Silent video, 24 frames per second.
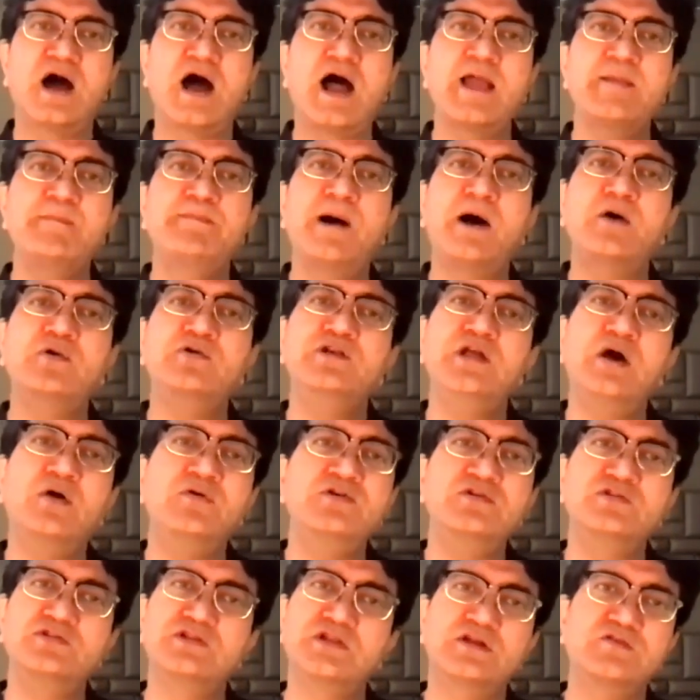I bowed
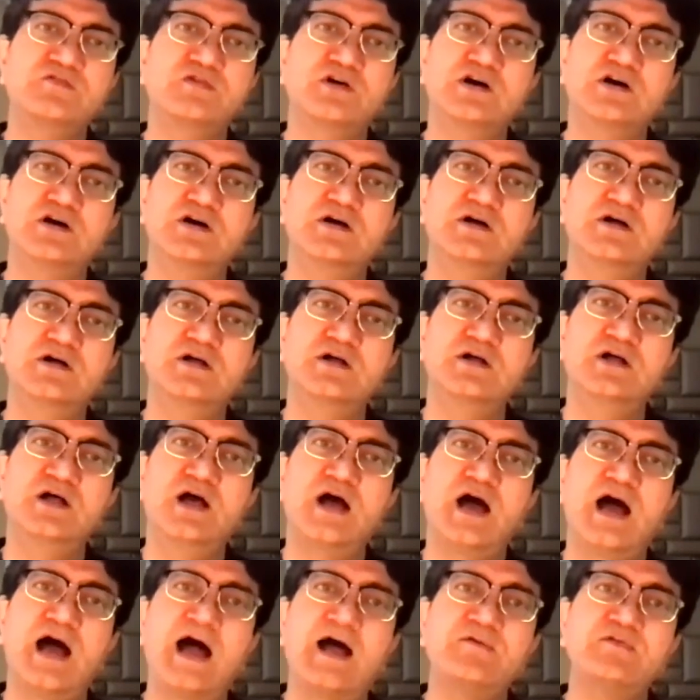down to the river.
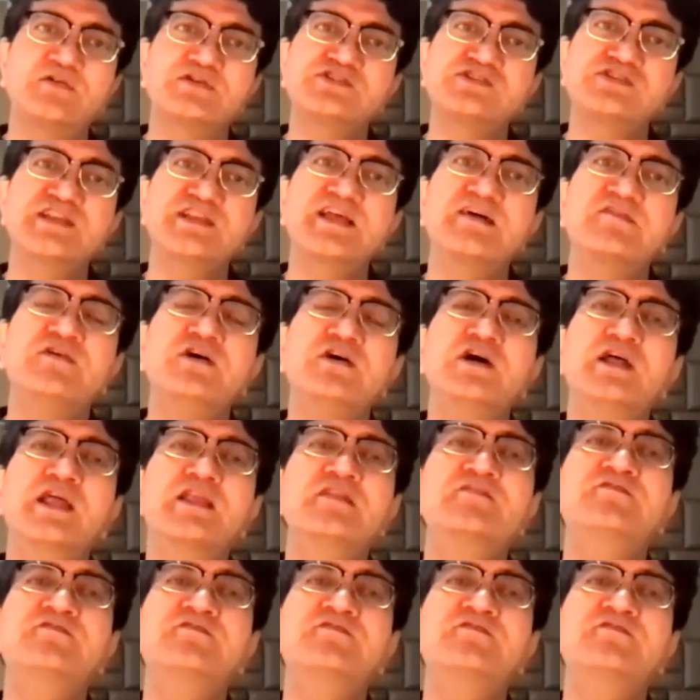I was never,